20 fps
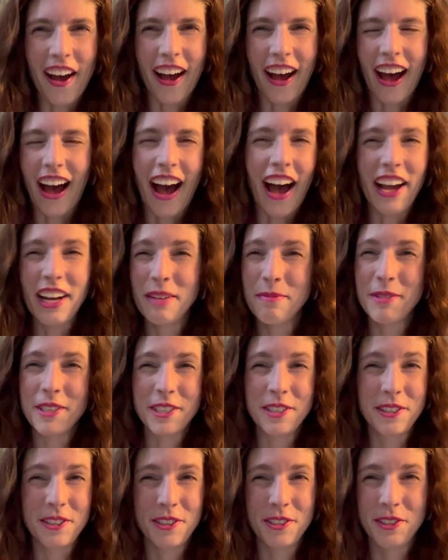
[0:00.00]
I am
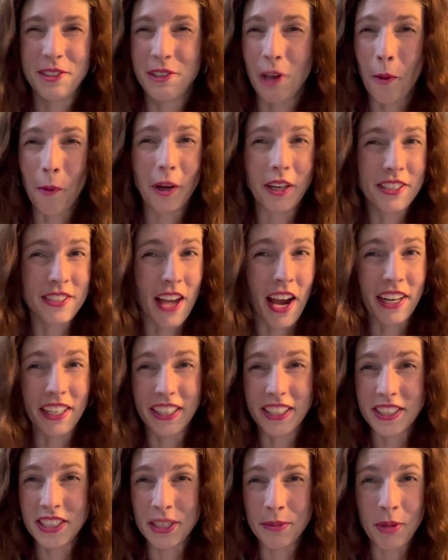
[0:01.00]
just so excited
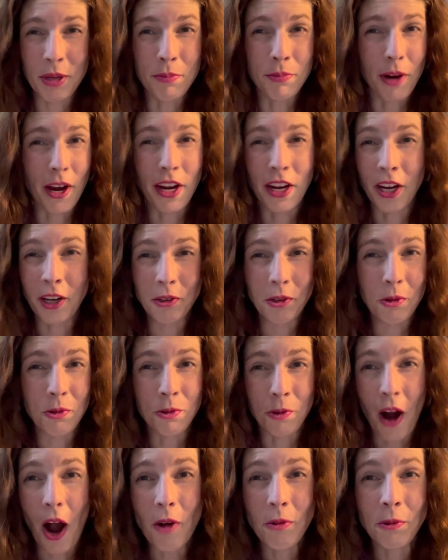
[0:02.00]
to be breaking new
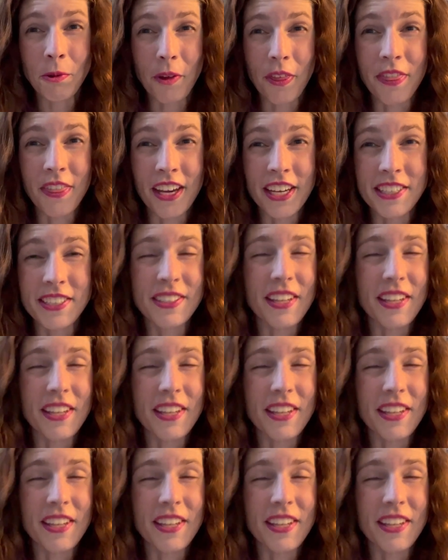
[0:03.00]
ground with this.